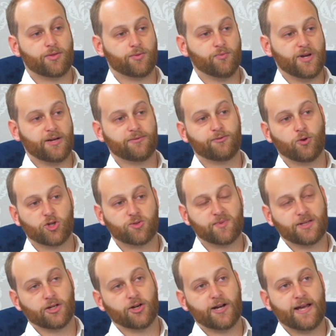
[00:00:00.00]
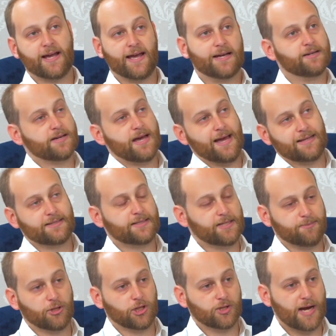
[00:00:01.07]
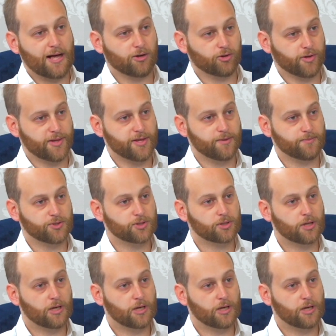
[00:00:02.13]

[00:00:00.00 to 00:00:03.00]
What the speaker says: reinforcement learning and similar algorithms